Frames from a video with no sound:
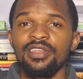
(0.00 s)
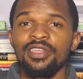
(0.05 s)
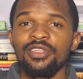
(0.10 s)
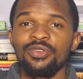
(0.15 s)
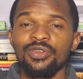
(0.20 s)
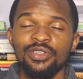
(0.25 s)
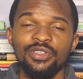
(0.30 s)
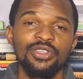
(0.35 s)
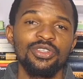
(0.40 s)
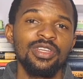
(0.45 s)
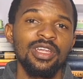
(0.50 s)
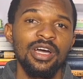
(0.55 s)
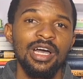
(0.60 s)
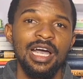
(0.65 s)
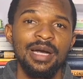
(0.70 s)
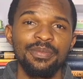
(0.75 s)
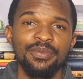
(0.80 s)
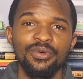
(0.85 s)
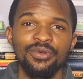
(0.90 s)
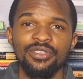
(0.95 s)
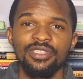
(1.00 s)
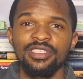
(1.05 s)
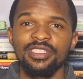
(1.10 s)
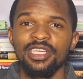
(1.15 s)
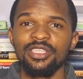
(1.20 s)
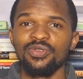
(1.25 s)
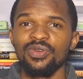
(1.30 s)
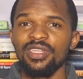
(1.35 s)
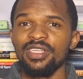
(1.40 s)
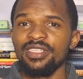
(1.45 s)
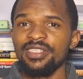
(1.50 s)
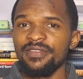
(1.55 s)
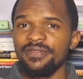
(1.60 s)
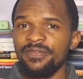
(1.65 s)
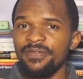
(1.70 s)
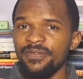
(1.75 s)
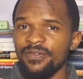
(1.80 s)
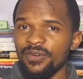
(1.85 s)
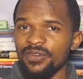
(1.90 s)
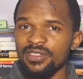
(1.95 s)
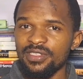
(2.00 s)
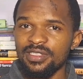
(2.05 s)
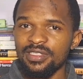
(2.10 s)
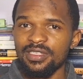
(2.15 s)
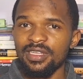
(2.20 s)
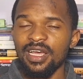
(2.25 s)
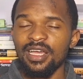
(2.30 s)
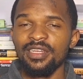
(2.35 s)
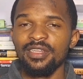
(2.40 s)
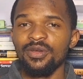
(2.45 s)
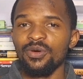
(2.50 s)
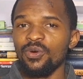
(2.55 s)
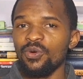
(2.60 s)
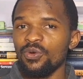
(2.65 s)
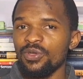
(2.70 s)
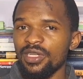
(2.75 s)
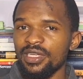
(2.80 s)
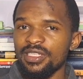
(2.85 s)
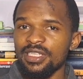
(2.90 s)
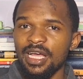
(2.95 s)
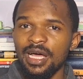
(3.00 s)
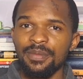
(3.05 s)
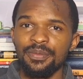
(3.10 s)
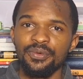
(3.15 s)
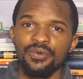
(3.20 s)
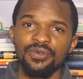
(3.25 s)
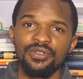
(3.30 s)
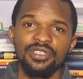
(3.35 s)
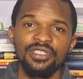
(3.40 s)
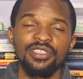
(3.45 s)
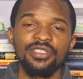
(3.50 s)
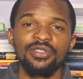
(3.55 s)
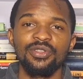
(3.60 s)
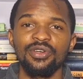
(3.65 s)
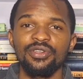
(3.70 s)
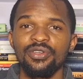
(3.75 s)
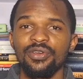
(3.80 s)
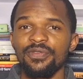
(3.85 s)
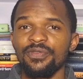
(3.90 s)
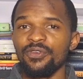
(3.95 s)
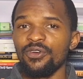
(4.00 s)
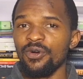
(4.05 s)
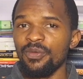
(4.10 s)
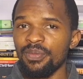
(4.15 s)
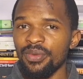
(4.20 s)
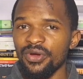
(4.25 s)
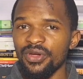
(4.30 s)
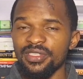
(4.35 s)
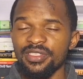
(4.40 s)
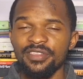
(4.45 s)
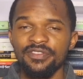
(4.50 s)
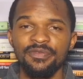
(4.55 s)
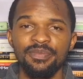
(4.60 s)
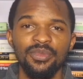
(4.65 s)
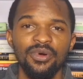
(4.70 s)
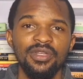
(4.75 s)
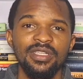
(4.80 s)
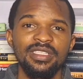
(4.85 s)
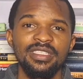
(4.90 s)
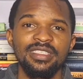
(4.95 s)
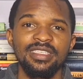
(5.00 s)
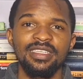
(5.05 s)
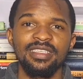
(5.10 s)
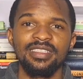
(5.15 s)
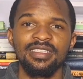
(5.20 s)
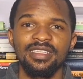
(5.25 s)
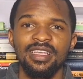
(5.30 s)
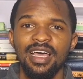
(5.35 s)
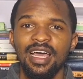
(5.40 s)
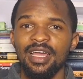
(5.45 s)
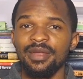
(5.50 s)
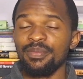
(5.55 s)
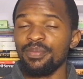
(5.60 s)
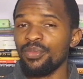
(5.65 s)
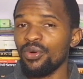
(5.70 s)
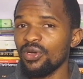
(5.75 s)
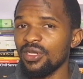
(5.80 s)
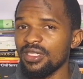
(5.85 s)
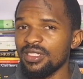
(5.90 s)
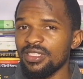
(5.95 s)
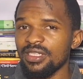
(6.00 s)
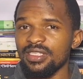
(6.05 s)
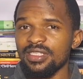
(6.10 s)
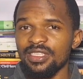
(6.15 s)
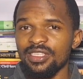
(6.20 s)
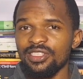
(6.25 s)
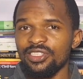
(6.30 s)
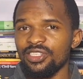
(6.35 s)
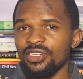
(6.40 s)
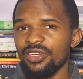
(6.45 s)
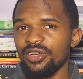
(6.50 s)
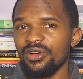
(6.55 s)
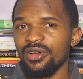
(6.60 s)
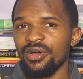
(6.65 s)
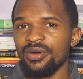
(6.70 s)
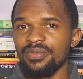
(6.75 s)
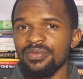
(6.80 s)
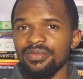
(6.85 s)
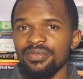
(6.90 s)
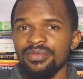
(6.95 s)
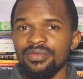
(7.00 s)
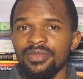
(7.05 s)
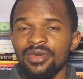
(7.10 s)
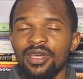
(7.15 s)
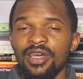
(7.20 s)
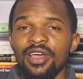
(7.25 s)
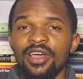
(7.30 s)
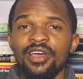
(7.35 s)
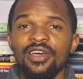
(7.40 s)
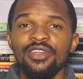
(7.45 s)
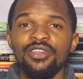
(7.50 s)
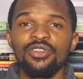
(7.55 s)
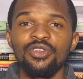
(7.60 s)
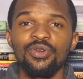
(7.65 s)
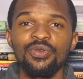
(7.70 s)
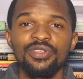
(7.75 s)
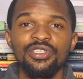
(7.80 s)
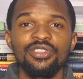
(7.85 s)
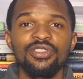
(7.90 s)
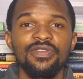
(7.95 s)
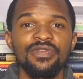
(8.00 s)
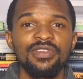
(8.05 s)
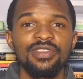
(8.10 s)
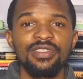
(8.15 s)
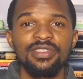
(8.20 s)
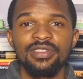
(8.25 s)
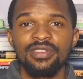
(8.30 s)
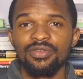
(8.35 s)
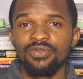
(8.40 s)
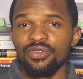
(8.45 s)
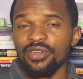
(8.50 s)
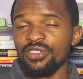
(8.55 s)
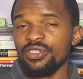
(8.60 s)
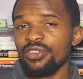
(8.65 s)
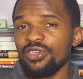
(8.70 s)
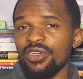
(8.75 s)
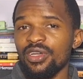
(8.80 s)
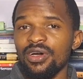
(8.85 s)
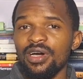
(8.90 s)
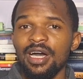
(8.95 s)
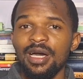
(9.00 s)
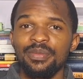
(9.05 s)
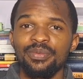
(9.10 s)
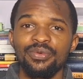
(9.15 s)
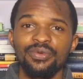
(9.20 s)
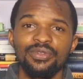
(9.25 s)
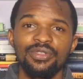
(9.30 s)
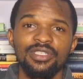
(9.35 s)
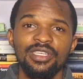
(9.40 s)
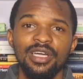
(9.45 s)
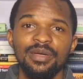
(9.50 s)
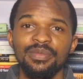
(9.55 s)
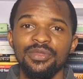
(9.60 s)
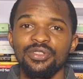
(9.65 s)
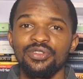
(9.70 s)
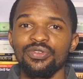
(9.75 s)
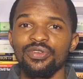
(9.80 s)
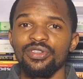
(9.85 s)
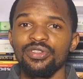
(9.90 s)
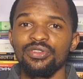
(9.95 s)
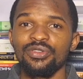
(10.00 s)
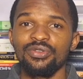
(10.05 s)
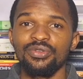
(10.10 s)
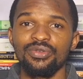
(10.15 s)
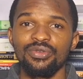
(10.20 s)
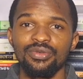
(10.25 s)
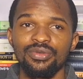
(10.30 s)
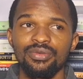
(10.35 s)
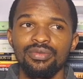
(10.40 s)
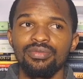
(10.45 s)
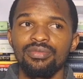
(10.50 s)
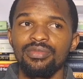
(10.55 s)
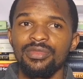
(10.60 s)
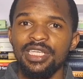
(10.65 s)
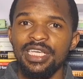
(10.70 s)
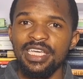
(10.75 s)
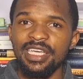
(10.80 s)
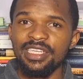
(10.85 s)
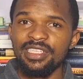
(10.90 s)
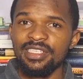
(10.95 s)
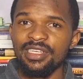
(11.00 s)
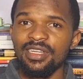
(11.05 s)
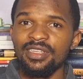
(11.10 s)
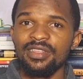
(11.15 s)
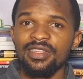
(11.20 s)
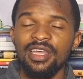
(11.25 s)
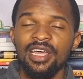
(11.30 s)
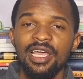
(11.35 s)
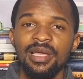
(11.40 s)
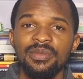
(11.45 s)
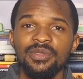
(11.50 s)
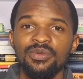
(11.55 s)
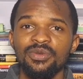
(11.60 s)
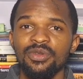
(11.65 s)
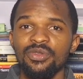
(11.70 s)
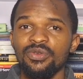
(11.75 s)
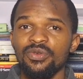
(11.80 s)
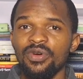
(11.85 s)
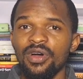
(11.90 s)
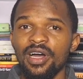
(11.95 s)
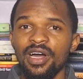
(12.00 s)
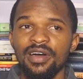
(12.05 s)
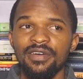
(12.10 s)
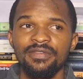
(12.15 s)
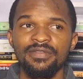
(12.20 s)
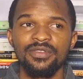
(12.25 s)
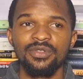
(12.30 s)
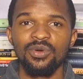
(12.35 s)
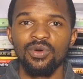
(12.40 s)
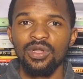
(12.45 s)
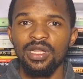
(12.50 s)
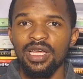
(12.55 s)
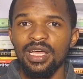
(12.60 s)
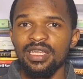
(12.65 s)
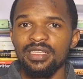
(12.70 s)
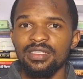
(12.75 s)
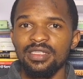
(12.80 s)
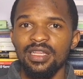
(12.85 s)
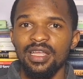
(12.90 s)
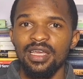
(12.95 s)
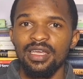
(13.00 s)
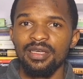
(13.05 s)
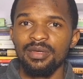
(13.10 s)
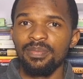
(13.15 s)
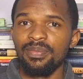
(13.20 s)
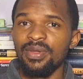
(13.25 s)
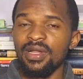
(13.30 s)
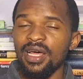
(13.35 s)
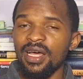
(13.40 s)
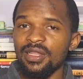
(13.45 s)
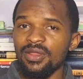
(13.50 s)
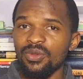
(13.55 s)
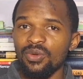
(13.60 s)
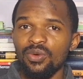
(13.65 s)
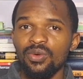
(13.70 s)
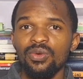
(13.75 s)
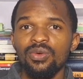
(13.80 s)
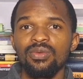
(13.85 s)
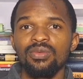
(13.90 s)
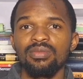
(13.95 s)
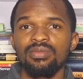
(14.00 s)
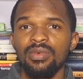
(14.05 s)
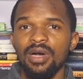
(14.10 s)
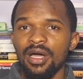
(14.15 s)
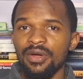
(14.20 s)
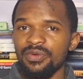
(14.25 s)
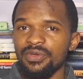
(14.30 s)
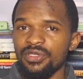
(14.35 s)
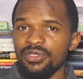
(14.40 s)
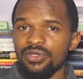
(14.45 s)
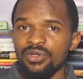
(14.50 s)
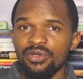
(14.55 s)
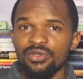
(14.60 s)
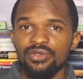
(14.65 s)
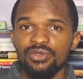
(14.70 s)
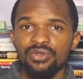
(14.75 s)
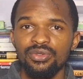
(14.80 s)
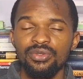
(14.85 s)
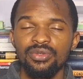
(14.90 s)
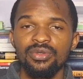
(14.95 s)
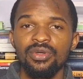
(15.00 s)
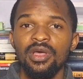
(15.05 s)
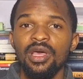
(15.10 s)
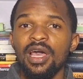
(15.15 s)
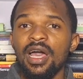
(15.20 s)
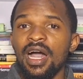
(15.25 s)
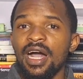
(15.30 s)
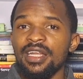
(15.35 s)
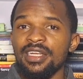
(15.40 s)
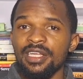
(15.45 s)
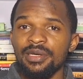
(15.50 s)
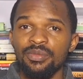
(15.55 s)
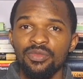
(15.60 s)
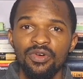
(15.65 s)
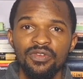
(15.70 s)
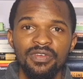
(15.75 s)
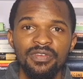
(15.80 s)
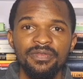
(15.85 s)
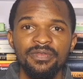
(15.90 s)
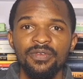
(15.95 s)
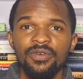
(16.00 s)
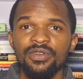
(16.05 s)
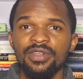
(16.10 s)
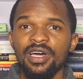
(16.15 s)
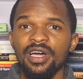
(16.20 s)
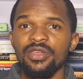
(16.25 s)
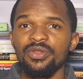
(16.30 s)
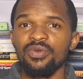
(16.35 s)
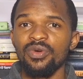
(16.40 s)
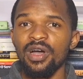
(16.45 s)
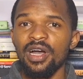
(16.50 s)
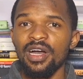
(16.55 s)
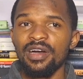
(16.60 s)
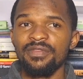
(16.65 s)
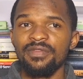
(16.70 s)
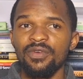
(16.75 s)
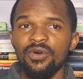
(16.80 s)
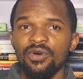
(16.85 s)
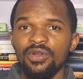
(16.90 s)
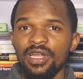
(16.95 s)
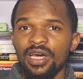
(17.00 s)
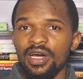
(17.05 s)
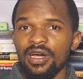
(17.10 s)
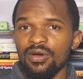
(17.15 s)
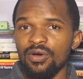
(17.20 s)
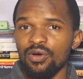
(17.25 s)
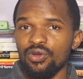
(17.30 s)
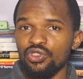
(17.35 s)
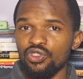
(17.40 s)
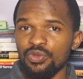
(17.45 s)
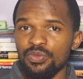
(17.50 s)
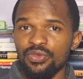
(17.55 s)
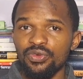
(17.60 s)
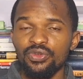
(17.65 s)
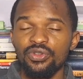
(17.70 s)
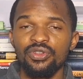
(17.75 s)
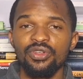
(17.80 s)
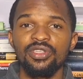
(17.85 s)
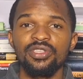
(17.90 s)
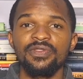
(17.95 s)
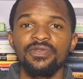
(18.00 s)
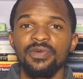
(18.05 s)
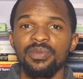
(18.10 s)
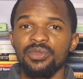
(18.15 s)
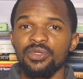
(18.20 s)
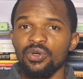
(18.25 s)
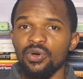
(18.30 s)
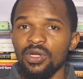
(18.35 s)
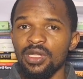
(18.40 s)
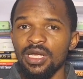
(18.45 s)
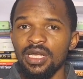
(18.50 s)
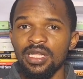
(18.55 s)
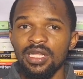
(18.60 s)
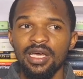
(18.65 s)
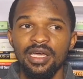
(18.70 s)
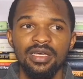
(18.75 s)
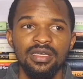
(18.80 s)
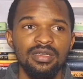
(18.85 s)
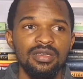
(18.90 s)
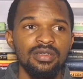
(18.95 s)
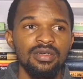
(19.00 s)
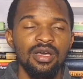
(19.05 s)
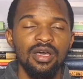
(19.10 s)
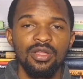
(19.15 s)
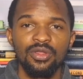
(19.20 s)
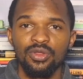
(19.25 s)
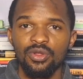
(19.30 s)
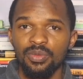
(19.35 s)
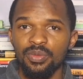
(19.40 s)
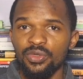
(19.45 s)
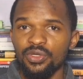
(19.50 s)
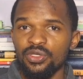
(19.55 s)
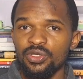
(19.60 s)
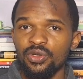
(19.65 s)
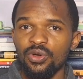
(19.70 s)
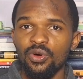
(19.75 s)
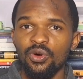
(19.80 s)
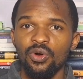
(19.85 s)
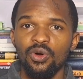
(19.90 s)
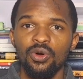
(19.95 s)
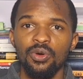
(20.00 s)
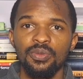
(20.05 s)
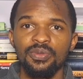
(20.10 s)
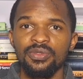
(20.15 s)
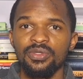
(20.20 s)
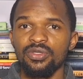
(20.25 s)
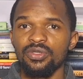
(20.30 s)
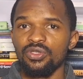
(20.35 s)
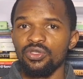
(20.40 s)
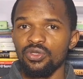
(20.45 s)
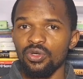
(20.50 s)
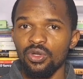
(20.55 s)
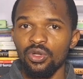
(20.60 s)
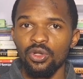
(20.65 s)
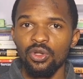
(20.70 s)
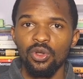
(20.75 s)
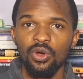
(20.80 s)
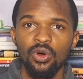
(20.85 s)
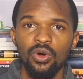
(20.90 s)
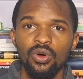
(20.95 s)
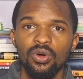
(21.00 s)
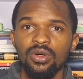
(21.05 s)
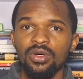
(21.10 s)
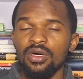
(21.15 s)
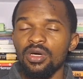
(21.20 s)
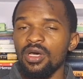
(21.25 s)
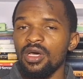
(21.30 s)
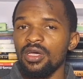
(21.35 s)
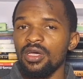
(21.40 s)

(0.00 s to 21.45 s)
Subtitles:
The traditional approach is actually the first and the oldest approach in the study of comparative politics and politics in general. The origin of this traditional approach can be traced to the ancient times when you have scholars like Plato, Aristotle, and then moving further, you have other contributions from scholars like Thomas Hobbes, John Locke,